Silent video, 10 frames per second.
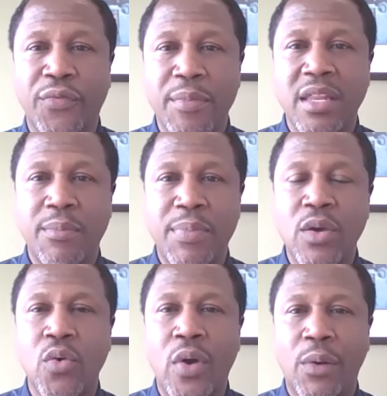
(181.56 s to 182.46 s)
for me to be
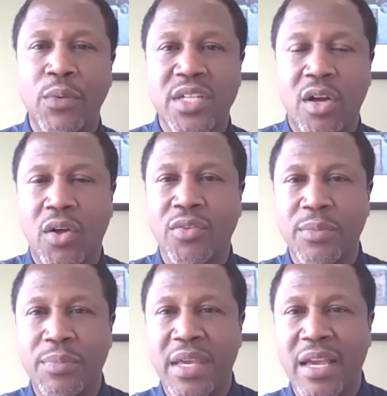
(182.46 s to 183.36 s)
who I was called to
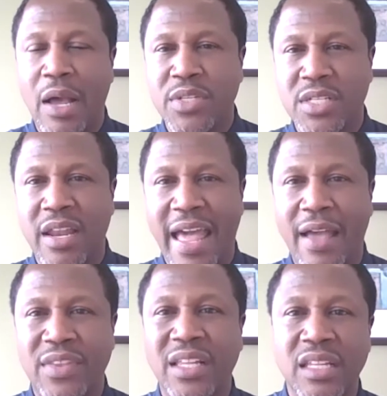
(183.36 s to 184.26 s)
be, I was going to
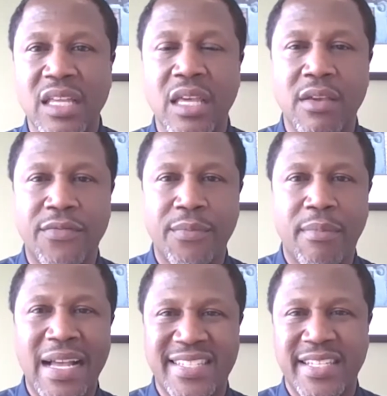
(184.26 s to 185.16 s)
have to leave
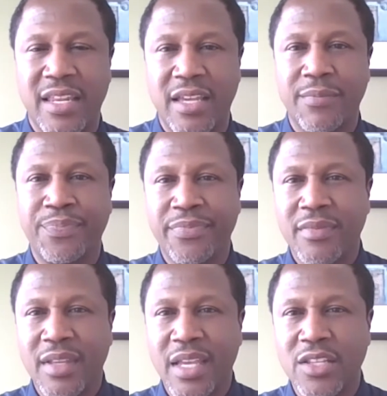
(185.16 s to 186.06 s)
my city
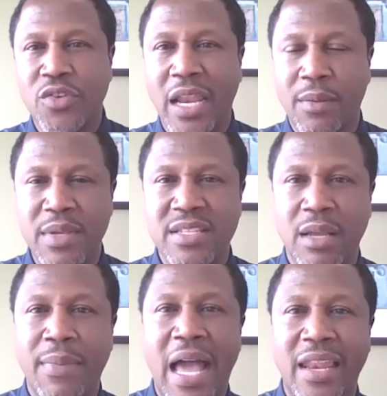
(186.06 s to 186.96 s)
and try to be
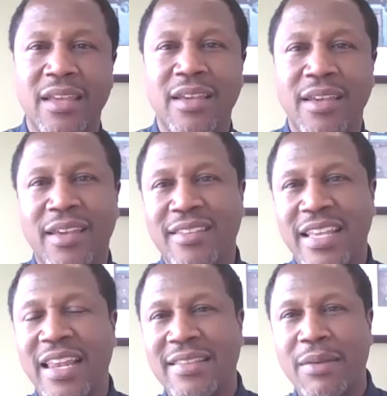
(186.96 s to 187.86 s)
somebody
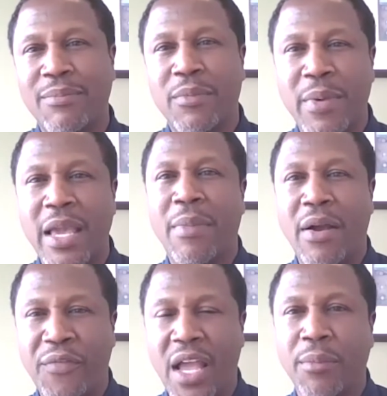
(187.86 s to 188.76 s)
that would make my
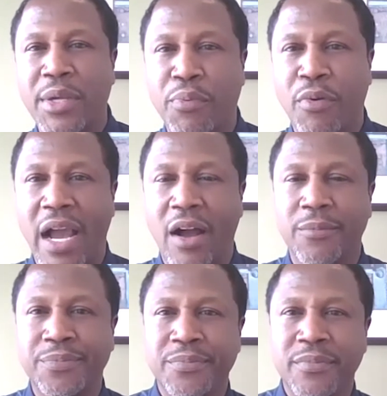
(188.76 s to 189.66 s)
family proud.
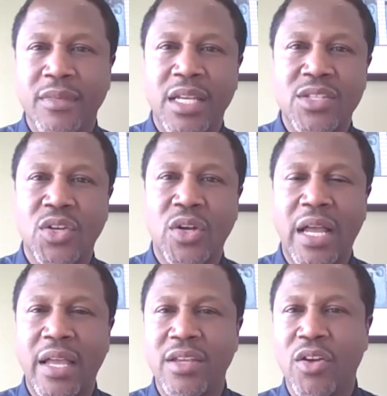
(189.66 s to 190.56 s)
And so
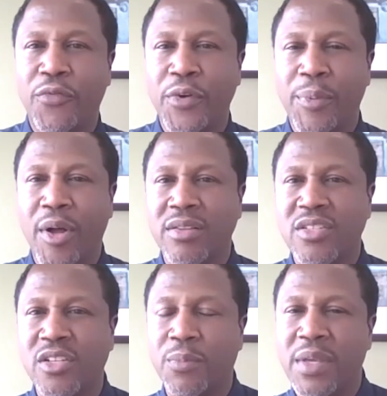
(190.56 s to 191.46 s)
football
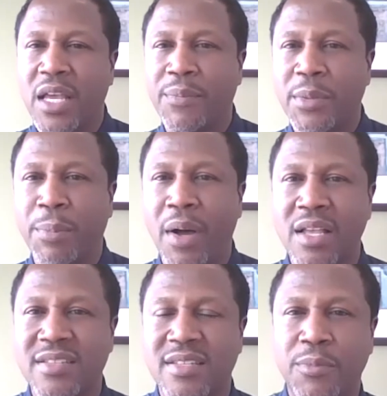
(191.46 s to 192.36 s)
took me up to
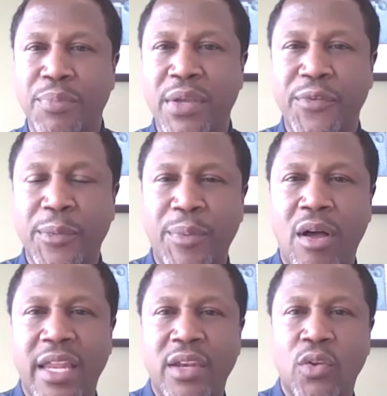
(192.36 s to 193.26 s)
Boston to play
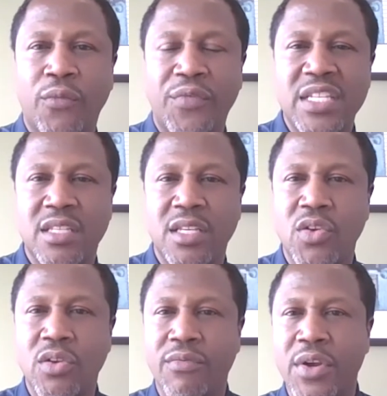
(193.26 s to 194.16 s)
football at Northeastern
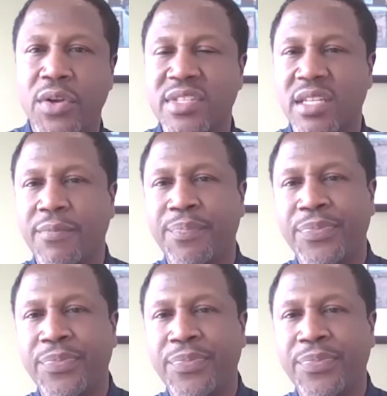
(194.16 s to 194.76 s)
University,